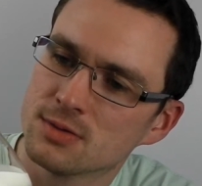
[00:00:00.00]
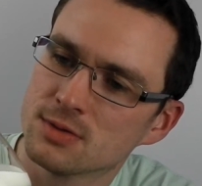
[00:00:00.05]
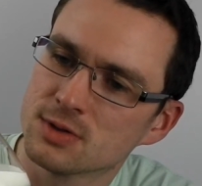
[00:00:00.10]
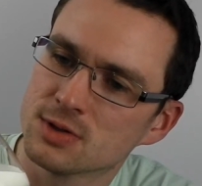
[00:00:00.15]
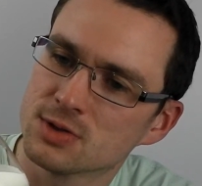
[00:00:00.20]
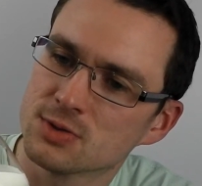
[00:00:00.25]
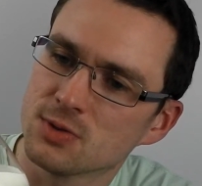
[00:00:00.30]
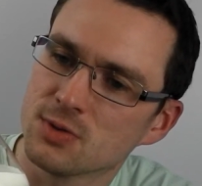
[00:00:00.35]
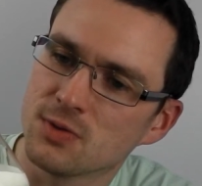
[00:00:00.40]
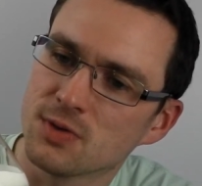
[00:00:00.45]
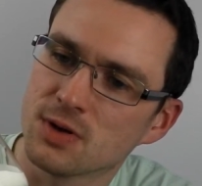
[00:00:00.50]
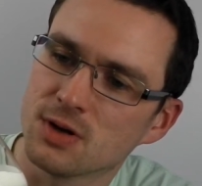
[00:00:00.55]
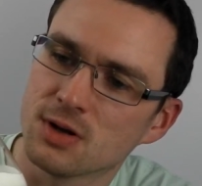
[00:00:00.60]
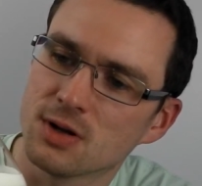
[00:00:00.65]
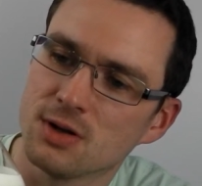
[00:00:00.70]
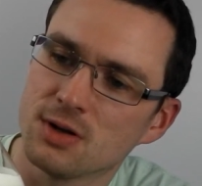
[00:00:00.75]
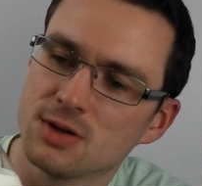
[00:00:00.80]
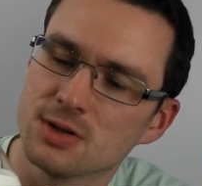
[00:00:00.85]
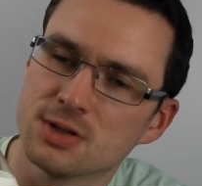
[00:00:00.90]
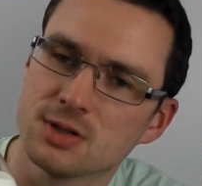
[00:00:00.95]
Sort of thing I'd
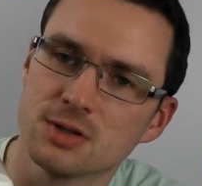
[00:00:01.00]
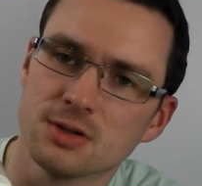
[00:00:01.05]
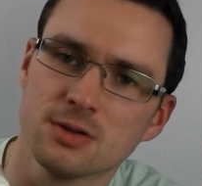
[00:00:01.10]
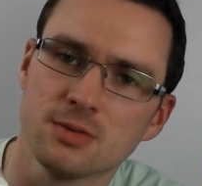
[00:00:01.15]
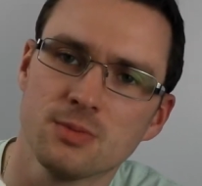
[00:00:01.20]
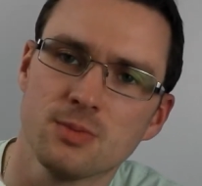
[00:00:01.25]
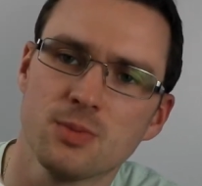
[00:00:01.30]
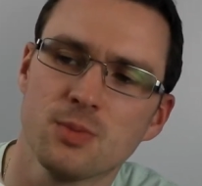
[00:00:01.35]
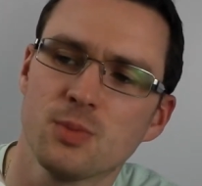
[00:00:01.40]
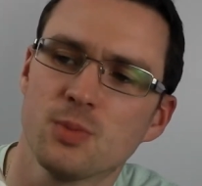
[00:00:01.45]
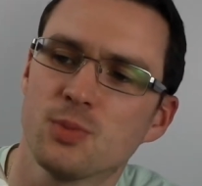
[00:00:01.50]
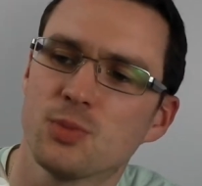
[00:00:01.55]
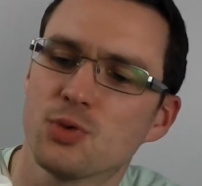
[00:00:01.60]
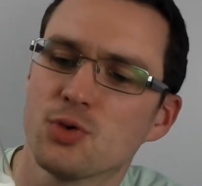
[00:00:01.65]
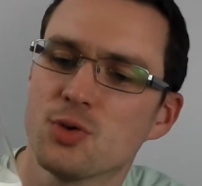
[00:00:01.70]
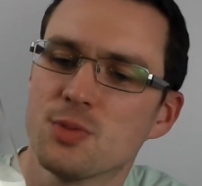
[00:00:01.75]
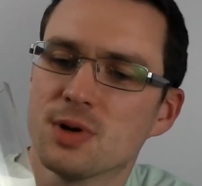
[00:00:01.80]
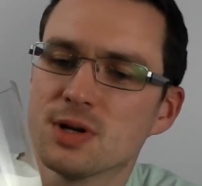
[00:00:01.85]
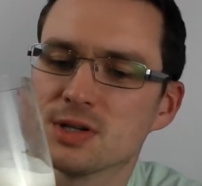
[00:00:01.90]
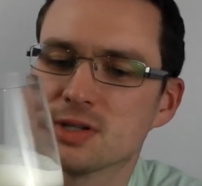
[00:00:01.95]
like to
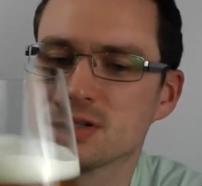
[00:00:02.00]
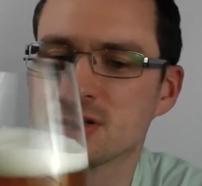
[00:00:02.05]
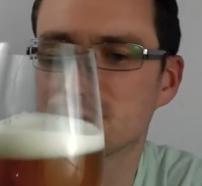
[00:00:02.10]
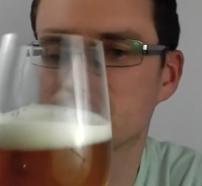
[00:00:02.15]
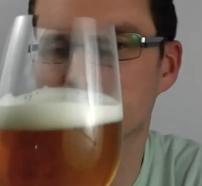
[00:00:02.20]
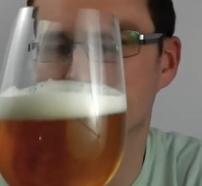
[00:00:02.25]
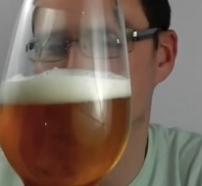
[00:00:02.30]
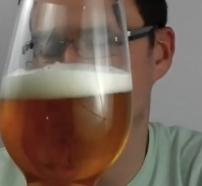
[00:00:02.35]
brew myself